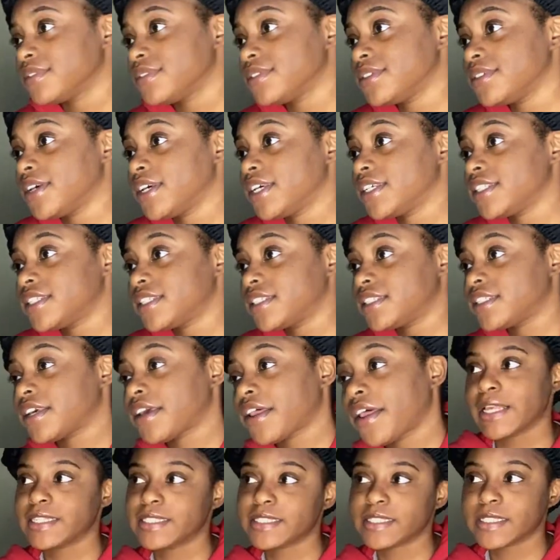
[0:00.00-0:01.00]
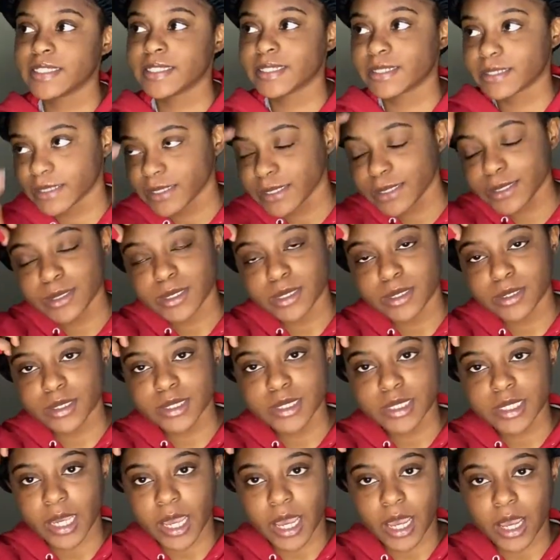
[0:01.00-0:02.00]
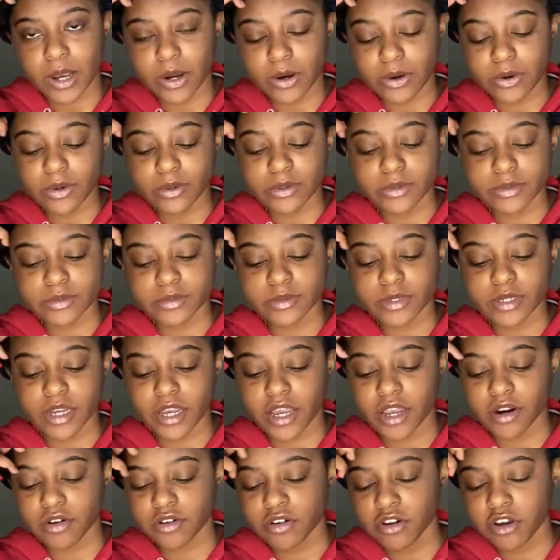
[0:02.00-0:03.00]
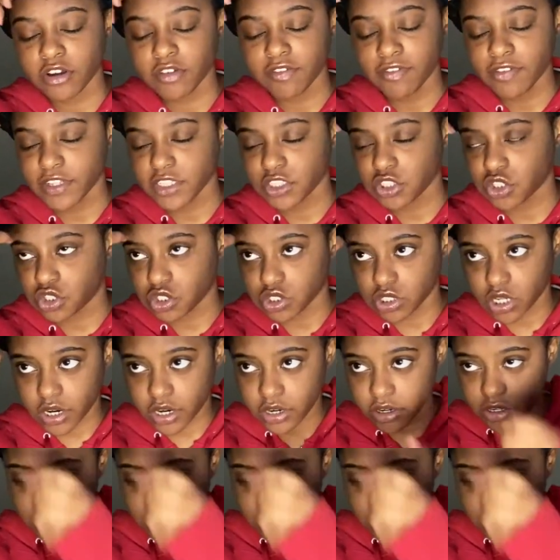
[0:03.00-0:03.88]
you hate to see it. Let's see how this turned out. I don't know if it's dry